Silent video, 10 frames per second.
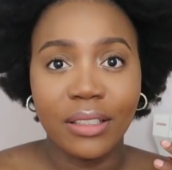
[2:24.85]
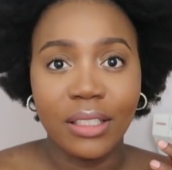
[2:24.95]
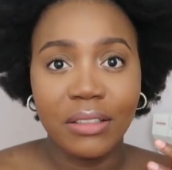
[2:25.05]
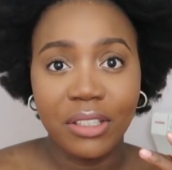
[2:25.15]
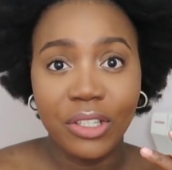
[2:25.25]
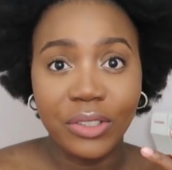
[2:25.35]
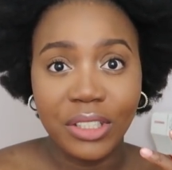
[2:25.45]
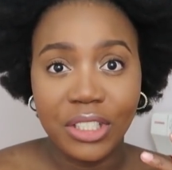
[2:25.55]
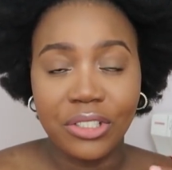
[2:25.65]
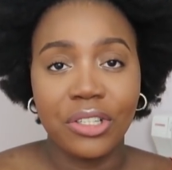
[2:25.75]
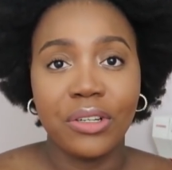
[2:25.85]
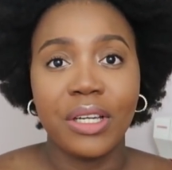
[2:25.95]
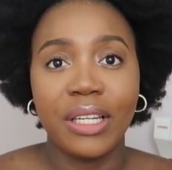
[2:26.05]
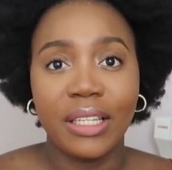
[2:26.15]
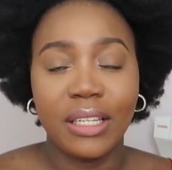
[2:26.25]
the leave-in conditioner
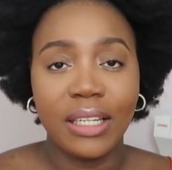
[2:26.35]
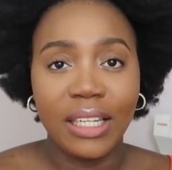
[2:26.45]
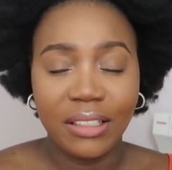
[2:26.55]
and then